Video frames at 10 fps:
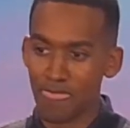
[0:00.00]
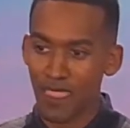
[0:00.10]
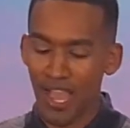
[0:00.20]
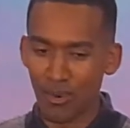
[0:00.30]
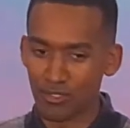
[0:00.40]

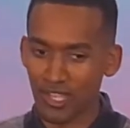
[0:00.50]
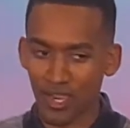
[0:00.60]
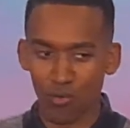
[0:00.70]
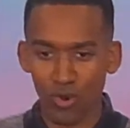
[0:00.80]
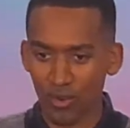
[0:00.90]
I was
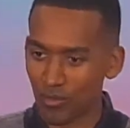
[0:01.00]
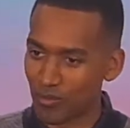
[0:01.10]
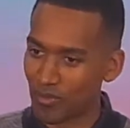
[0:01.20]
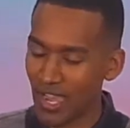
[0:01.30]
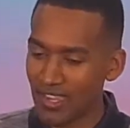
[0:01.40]
like, well,
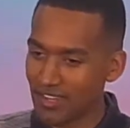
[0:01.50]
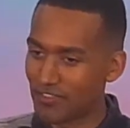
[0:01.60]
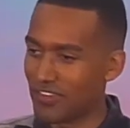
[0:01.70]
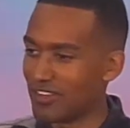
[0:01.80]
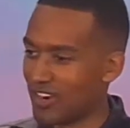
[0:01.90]
I got to
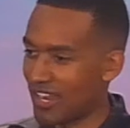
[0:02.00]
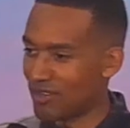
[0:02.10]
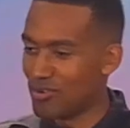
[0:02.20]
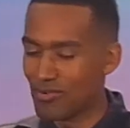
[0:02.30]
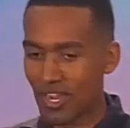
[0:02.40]
figure
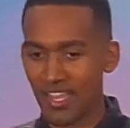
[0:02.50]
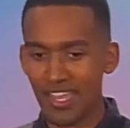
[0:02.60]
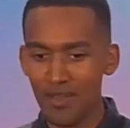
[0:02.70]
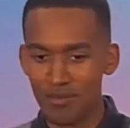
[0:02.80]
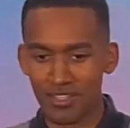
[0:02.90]
out who I
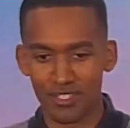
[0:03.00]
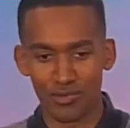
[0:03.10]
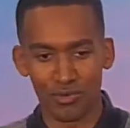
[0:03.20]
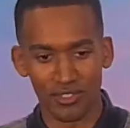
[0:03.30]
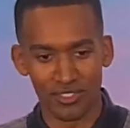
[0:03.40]
am in this
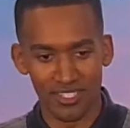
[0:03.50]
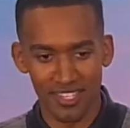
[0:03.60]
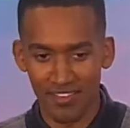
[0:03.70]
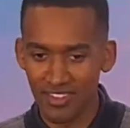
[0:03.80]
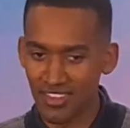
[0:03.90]
world because
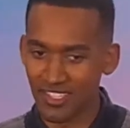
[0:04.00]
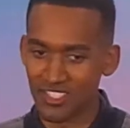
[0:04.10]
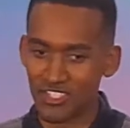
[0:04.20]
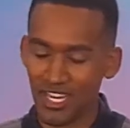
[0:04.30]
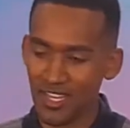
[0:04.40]
everything
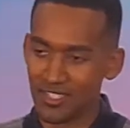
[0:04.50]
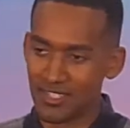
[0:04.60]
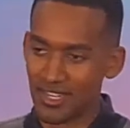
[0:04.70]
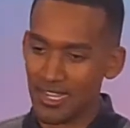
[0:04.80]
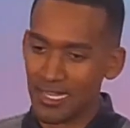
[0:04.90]
has
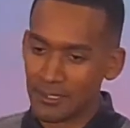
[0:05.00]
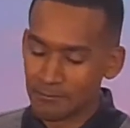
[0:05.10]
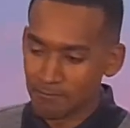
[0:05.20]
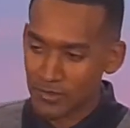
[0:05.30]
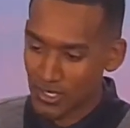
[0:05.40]
changed.
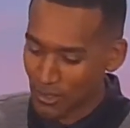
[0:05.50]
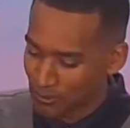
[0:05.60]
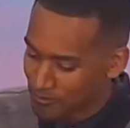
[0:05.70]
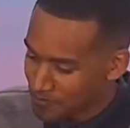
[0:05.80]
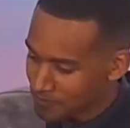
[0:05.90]

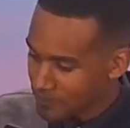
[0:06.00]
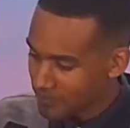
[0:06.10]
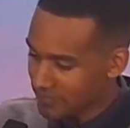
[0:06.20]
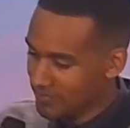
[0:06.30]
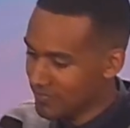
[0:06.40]
So
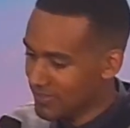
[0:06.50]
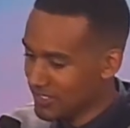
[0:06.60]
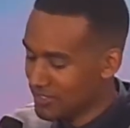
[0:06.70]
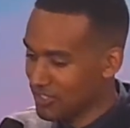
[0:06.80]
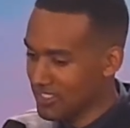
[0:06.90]

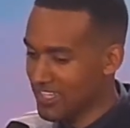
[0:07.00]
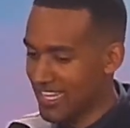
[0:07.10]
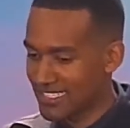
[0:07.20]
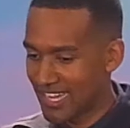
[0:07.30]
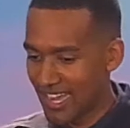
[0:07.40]
during
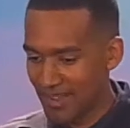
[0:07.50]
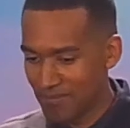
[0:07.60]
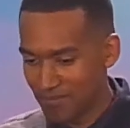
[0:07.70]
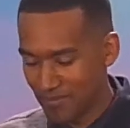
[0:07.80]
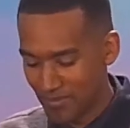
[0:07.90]
that
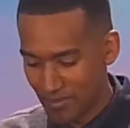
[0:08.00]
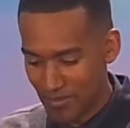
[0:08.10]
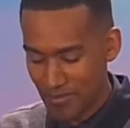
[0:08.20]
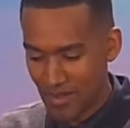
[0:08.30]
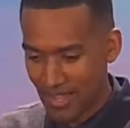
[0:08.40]
time,
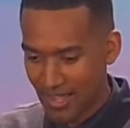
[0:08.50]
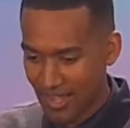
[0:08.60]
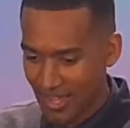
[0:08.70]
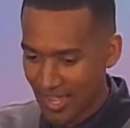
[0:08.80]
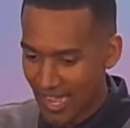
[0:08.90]

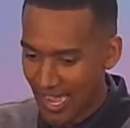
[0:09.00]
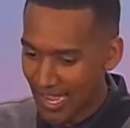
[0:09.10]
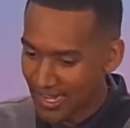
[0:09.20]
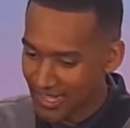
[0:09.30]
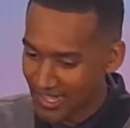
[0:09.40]

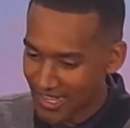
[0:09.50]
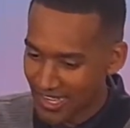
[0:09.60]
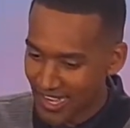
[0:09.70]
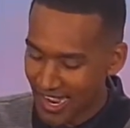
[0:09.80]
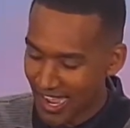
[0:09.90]

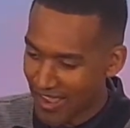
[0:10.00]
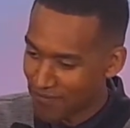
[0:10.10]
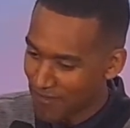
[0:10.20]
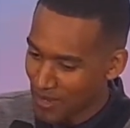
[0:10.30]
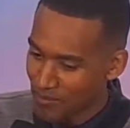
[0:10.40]
I
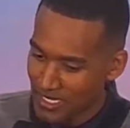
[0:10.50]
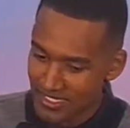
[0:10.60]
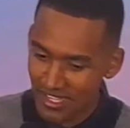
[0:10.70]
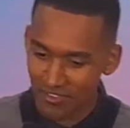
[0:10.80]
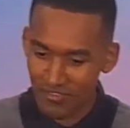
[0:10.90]
found
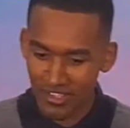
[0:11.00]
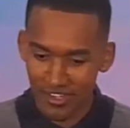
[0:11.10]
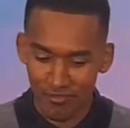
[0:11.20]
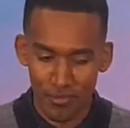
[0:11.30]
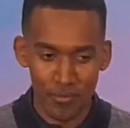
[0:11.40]
myself in
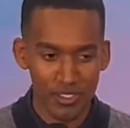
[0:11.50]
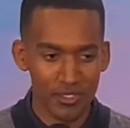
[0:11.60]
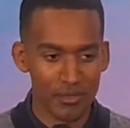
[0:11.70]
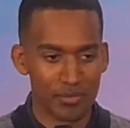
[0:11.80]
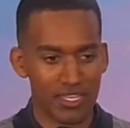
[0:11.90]
a
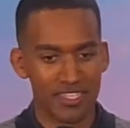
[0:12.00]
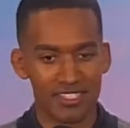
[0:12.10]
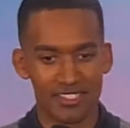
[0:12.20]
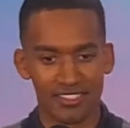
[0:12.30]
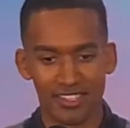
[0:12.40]
familiar place,